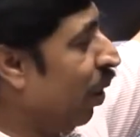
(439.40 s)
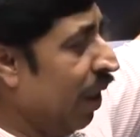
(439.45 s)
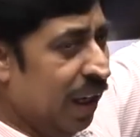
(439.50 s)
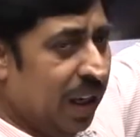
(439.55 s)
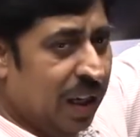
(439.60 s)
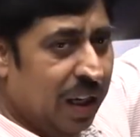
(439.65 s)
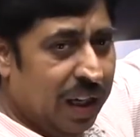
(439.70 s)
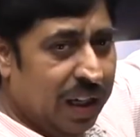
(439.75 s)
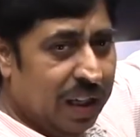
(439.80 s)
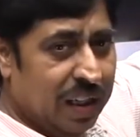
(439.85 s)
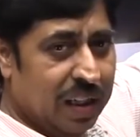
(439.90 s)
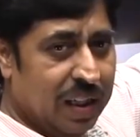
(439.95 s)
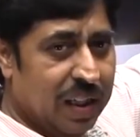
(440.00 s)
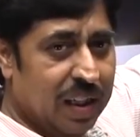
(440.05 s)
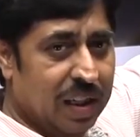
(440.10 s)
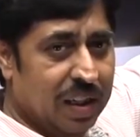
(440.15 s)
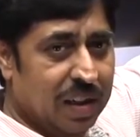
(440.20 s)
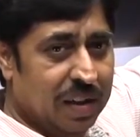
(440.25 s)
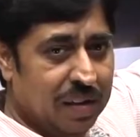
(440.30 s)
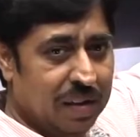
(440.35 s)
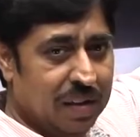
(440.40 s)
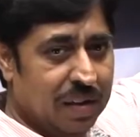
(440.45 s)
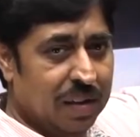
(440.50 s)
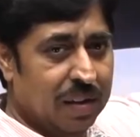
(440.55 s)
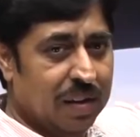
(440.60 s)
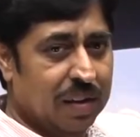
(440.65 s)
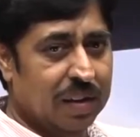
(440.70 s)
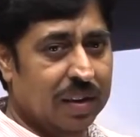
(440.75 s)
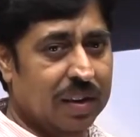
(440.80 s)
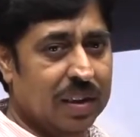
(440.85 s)
point like here,
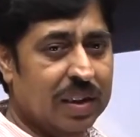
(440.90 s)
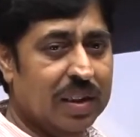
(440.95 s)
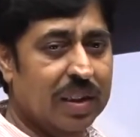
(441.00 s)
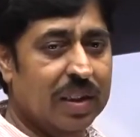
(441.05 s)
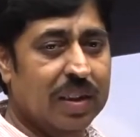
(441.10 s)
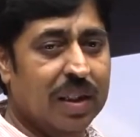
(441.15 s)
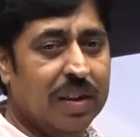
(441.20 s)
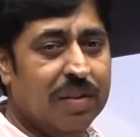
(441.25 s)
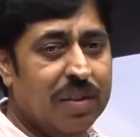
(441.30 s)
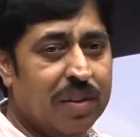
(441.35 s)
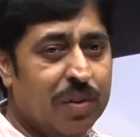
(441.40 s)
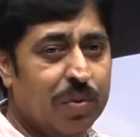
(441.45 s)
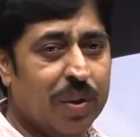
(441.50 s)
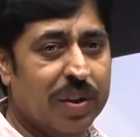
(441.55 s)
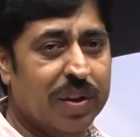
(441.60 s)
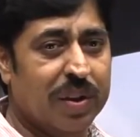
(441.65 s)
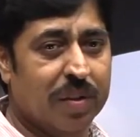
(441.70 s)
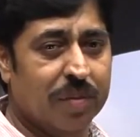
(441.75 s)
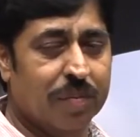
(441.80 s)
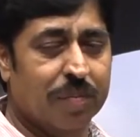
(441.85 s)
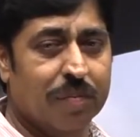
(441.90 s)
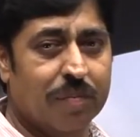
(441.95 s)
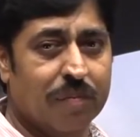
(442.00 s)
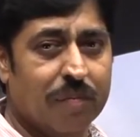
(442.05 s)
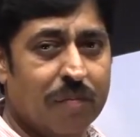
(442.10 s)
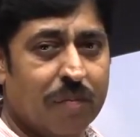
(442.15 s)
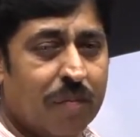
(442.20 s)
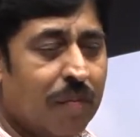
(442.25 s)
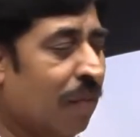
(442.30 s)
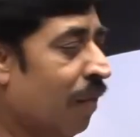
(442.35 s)
this is the situation.
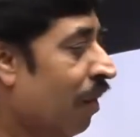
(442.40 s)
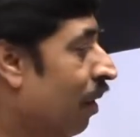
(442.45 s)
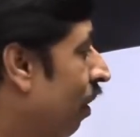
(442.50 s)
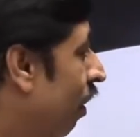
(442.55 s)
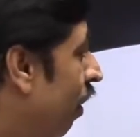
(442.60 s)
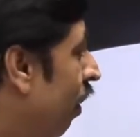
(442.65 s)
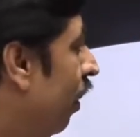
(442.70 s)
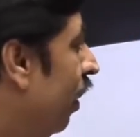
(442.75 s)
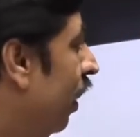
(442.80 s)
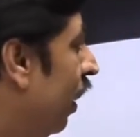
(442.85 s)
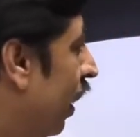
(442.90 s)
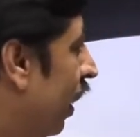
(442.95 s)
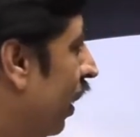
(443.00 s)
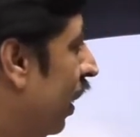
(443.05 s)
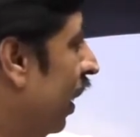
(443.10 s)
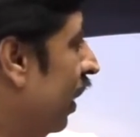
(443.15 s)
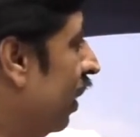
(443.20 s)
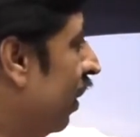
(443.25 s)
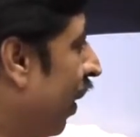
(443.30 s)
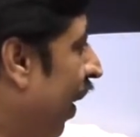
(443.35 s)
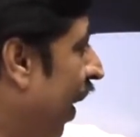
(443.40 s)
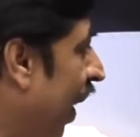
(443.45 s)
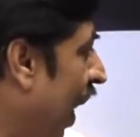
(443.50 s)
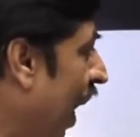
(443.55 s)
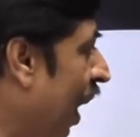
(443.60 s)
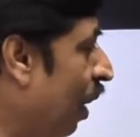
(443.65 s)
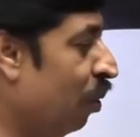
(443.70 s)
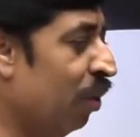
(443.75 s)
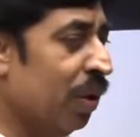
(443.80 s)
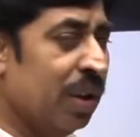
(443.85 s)
This red
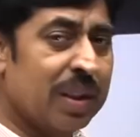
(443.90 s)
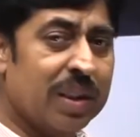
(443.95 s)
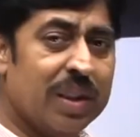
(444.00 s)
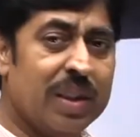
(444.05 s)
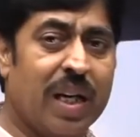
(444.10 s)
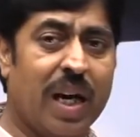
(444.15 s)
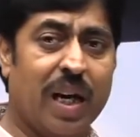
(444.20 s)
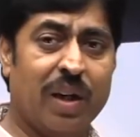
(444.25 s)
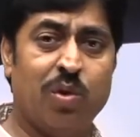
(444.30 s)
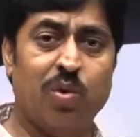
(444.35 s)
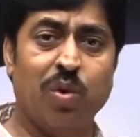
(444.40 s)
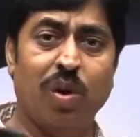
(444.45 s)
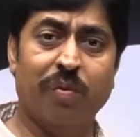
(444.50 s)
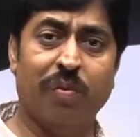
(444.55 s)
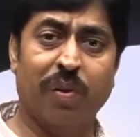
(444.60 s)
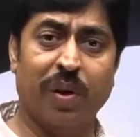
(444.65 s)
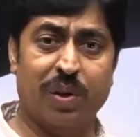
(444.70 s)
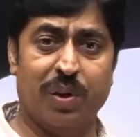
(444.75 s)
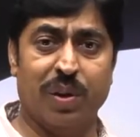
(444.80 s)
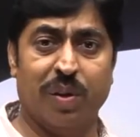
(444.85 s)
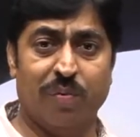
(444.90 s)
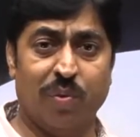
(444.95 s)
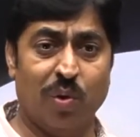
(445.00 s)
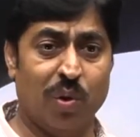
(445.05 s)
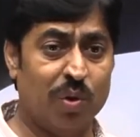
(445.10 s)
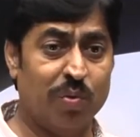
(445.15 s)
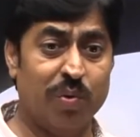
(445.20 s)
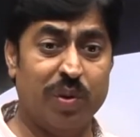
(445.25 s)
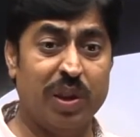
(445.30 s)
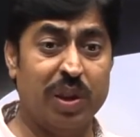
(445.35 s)
arrow is the actual friction
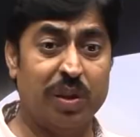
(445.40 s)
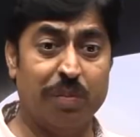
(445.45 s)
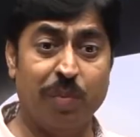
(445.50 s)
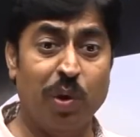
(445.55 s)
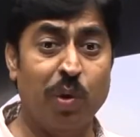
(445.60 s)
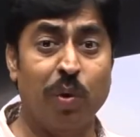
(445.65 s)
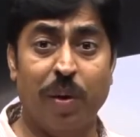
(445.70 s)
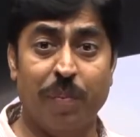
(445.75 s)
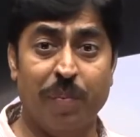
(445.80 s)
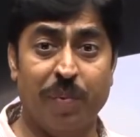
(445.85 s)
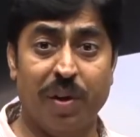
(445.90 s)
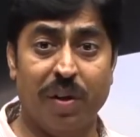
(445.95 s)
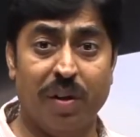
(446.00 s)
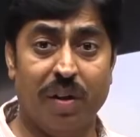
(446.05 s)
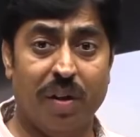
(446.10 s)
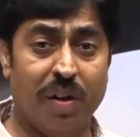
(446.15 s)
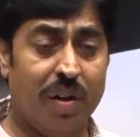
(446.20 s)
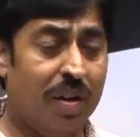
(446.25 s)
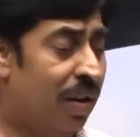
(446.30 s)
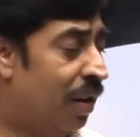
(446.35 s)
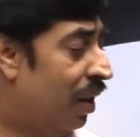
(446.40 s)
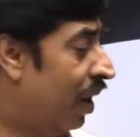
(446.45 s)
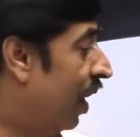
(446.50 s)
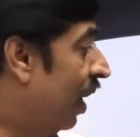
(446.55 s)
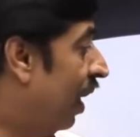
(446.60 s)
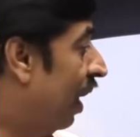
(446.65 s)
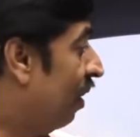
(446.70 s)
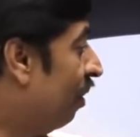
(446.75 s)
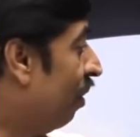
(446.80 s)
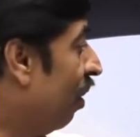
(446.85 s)
force which is mu mg and
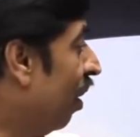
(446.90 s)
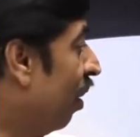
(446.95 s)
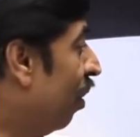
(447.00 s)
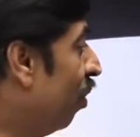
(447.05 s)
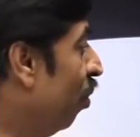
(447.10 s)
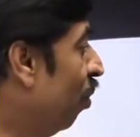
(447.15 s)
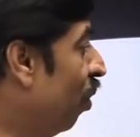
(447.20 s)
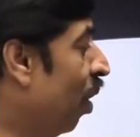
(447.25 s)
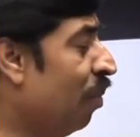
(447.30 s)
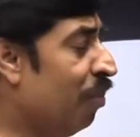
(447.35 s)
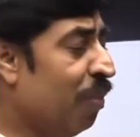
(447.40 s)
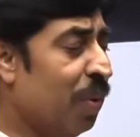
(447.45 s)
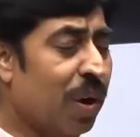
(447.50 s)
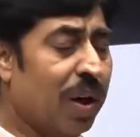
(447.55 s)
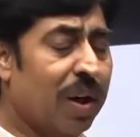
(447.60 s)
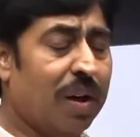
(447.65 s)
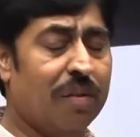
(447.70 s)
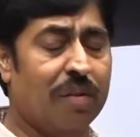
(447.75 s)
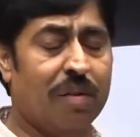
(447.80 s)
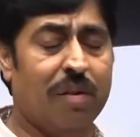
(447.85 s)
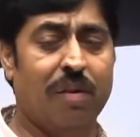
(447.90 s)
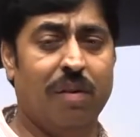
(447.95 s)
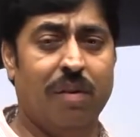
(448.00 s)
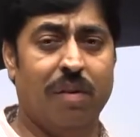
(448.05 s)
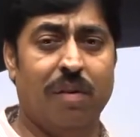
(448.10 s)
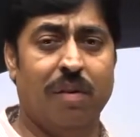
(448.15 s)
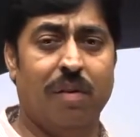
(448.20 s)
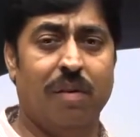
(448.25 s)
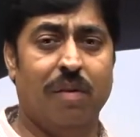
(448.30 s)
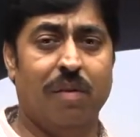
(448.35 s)
it has got two components
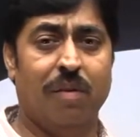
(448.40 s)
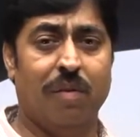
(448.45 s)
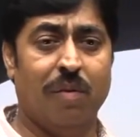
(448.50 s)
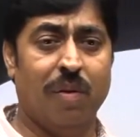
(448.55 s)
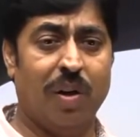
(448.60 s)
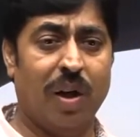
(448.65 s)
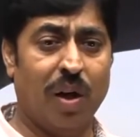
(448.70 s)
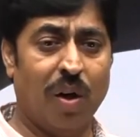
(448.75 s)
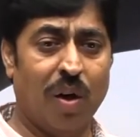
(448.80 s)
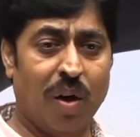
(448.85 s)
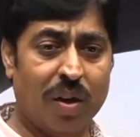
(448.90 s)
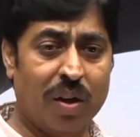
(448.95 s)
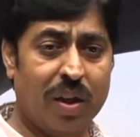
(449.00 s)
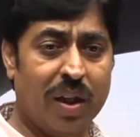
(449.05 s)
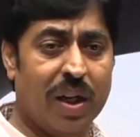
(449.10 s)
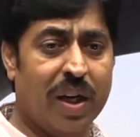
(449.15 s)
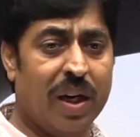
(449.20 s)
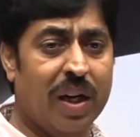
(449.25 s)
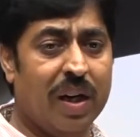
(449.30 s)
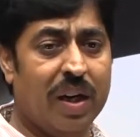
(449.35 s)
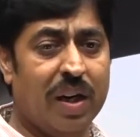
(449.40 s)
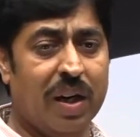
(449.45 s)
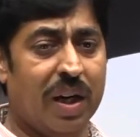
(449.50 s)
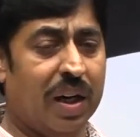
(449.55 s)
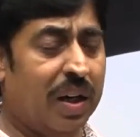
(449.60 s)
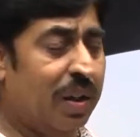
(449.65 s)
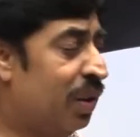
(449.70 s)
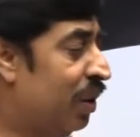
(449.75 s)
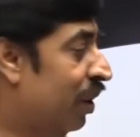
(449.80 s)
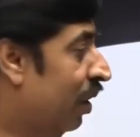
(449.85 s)
along the radial
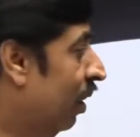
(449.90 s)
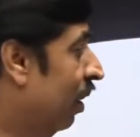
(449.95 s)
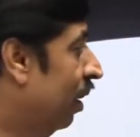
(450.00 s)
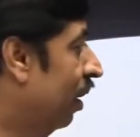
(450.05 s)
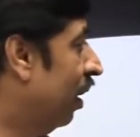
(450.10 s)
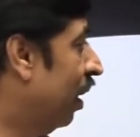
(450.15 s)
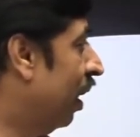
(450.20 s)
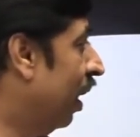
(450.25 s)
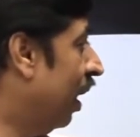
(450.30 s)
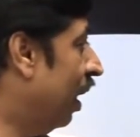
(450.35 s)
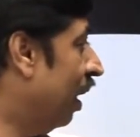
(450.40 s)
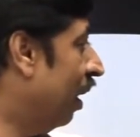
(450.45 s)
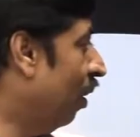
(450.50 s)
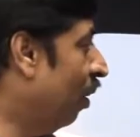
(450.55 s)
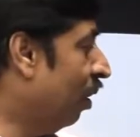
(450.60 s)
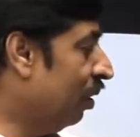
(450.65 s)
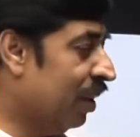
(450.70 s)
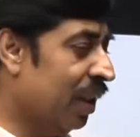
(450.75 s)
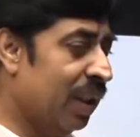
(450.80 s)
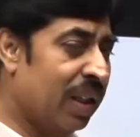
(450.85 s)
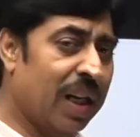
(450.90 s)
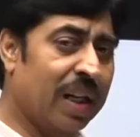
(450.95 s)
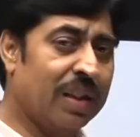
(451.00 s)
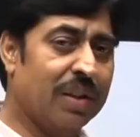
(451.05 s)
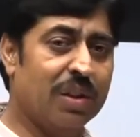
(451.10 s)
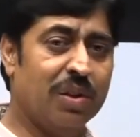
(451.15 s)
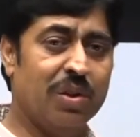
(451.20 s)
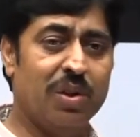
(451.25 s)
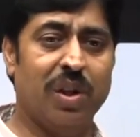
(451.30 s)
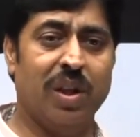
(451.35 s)
direction and along the
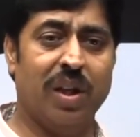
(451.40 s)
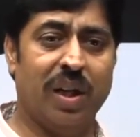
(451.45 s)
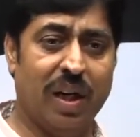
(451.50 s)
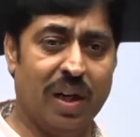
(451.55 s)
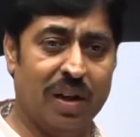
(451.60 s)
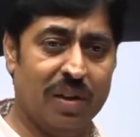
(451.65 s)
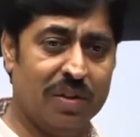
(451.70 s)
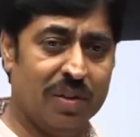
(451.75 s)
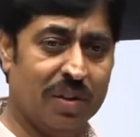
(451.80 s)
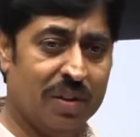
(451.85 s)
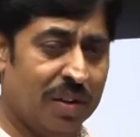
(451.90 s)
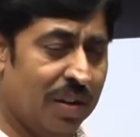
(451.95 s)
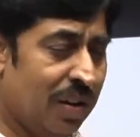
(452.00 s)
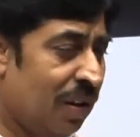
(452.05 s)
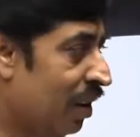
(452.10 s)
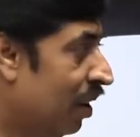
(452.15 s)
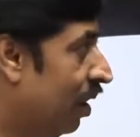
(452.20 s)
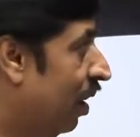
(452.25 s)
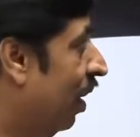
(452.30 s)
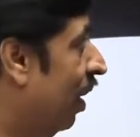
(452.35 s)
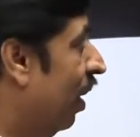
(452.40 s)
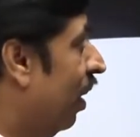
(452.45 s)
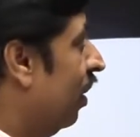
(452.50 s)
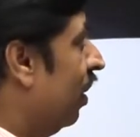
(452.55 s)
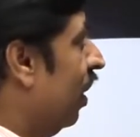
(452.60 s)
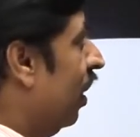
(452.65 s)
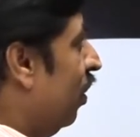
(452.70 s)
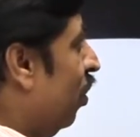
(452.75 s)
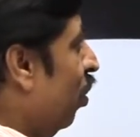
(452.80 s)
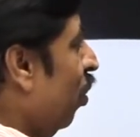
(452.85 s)
tangential direction. Let
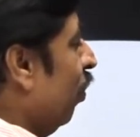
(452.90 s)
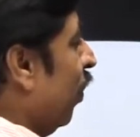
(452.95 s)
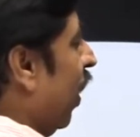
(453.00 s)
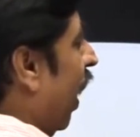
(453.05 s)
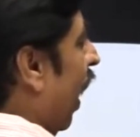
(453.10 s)
us assume